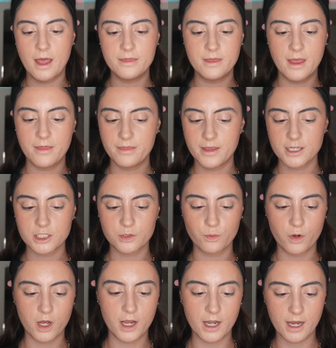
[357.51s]
And then this
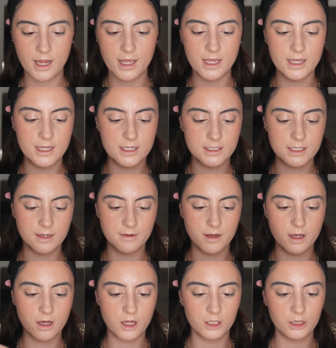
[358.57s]
one is
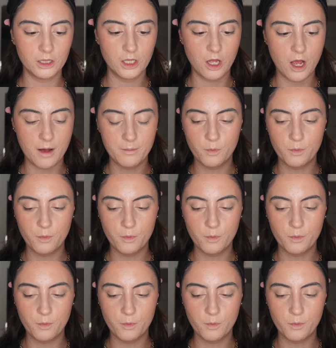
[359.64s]
a lot